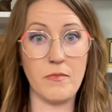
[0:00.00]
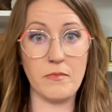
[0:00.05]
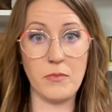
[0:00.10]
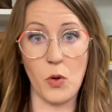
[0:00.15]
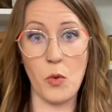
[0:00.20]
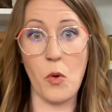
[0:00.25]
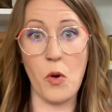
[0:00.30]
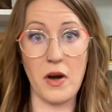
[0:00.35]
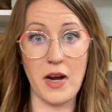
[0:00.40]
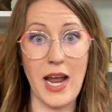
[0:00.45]

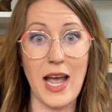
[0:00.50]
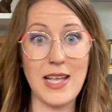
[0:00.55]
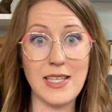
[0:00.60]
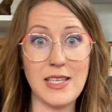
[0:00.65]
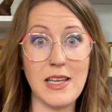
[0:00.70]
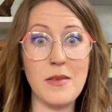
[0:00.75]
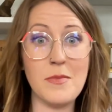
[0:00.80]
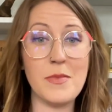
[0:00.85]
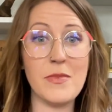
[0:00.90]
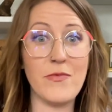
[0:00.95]

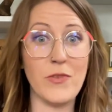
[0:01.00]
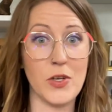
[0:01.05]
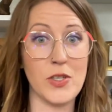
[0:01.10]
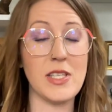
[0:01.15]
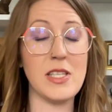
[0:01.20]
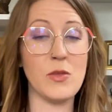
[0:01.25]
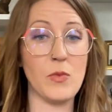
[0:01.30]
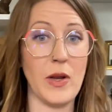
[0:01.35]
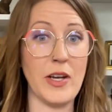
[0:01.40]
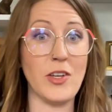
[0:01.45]
orgasm
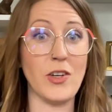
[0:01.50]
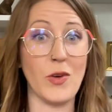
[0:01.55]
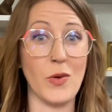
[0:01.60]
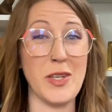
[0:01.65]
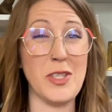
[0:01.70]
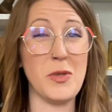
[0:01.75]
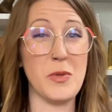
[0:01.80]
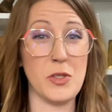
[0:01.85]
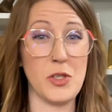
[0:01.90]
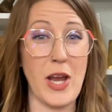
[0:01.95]
versus when you're going
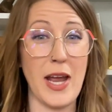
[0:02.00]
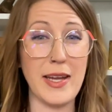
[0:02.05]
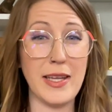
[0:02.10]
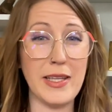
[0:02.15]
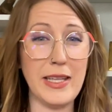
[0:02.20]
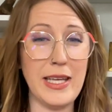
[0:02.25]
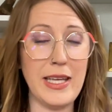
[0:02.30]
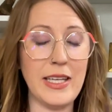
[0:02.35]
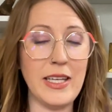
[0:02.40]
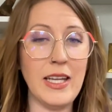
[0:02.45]
to
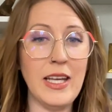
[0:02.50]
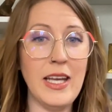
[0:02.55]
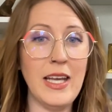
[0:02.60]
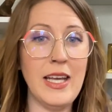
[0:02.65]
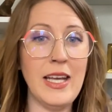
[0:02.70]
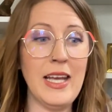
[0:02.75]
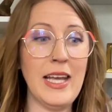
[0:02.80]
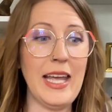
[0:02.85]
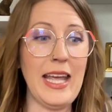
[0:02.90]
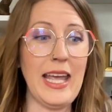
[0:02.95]
ejaculate,
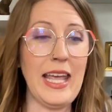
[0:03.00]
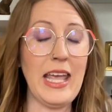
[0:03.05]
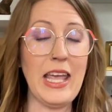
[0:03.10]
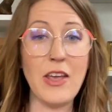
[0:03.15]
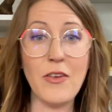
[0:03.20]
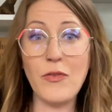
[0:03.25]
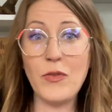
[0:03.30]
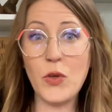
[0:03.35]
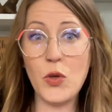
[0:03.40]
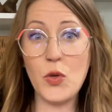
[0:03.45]

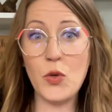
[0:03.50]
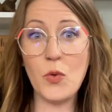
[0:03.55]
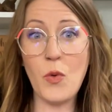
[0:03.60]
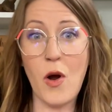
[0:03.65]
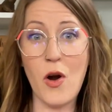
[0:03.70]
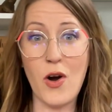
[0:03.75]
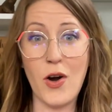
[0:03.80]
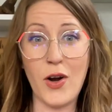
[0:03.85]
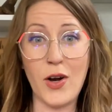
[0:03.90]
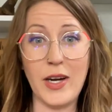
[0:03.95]
if you
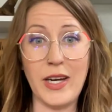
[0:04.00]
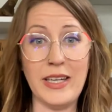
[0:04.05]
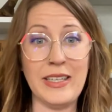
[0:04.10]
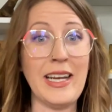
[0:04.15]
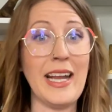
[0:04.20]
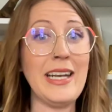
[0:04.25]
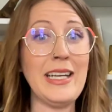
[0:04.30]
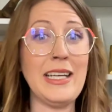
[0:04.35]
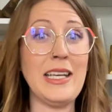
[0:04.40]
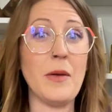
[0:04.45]
are in
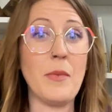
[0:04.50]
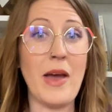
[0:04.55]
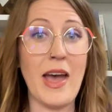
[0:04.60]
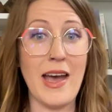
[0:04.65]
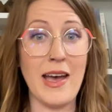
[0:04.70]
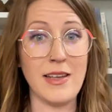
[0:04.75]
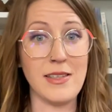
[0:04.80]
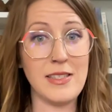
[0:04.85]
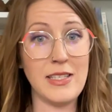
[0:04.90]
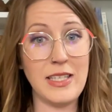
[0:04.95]
any
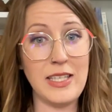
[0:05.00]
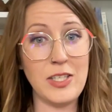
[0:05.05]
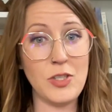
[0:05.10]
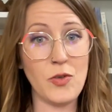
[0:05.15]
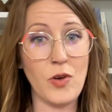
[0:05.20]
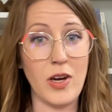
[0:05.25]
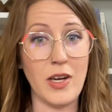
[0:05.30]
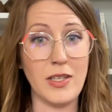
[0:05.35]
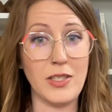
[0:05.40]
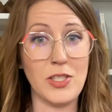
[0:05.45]
capacity
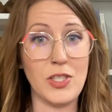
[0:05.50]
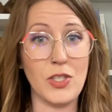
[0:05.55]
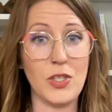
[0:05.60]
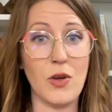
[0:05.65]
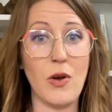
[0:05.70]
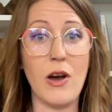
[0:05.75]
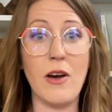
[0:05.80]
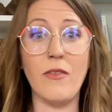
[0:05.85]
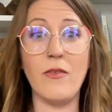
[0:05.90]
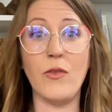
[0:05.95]
trying to
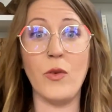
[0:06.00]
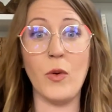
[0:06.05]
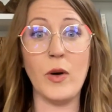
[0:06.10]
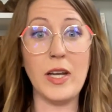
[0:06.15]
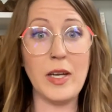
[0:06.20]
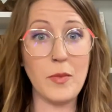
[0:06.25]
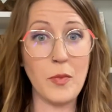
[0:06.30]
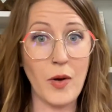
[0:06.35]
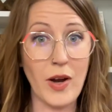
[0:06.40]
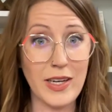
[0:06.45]

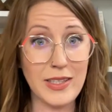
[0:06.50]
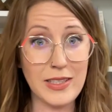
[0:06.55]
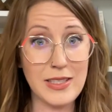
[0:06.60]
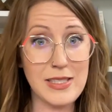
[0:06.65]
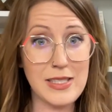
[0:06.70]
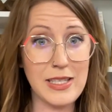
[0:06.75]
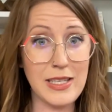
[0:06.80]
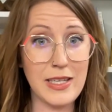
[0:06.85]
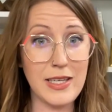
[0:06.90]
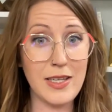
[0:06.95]
avoid
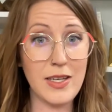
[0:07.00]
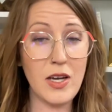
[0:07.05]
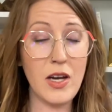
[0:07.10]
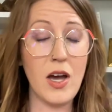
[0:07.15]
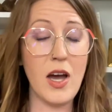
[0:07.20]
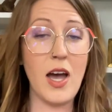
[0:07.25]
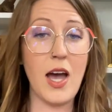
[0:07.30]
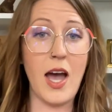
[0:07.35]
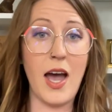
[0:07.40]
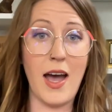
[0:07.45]
pregnancy,
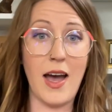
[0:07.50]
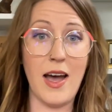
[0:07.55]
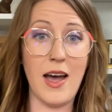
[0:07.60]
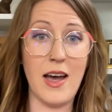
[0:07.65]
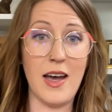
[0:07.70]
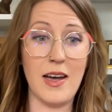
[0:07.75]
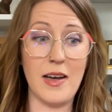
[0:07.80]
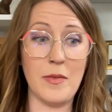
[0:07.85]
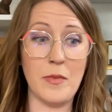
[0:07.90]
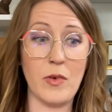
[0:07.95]

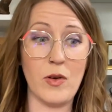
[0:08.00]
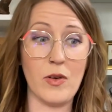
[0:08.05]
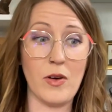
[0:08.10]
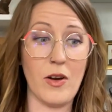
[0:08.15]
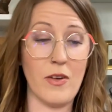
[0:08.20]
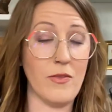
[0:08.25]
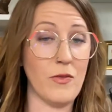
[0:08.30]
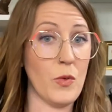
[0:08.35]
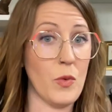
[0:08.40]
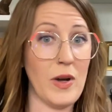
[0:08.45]

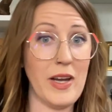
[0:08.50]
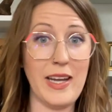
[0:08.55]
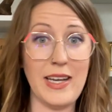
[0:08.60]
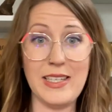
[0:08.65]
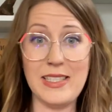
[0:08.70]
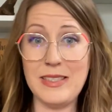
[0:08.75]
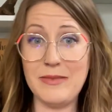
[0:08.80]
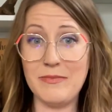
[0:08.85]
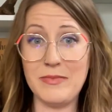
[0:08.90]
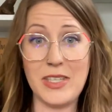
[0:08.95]

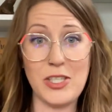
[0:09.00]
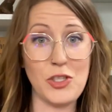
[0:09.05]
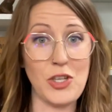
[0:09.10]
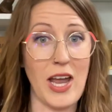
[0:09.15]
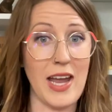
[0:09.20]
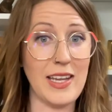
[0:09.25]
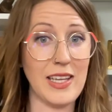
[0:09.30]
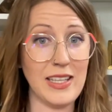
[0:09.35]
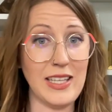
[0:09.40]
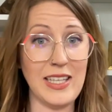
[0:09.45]
avoid
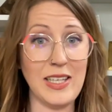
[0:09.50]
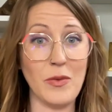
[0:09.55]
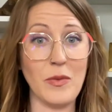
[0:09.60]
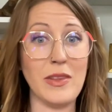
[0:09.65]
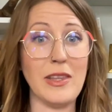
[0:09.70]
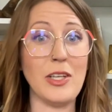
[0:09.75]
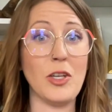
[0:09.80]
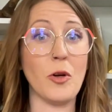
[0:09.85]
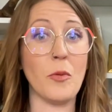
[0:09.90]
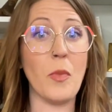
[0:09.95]
ejaculating
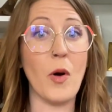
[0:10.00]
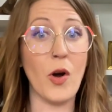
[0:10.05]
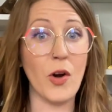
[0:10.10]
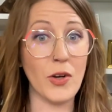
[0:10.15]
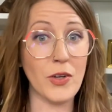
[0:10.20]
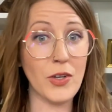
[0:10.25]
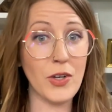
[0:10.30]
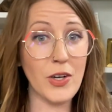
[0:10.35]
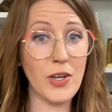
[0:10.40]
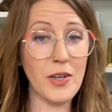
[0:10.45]
within your
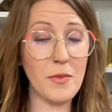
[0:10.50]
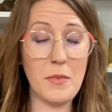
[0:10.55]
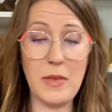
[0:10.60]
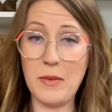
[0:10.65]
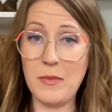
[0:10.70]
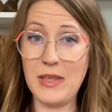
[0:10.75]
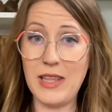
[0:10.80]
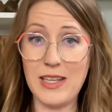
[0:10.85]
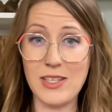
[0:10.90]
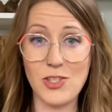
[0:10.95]
partner,
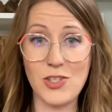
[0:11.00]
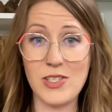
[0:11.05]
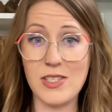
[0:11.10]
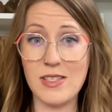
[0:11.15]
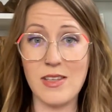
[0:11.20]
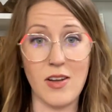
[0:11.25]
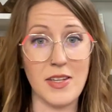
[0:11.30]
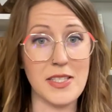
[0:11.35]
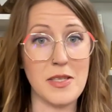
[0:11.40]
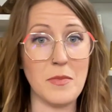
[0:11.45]
maybe that's just
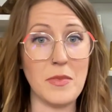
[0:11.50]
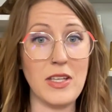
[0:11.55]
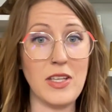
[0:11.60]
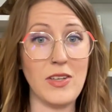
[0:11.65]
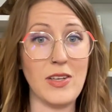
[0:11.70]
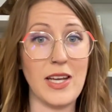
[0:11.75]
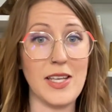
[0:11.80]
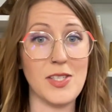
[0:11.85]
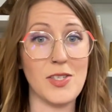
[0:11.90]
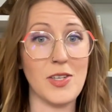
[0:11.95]
not something you're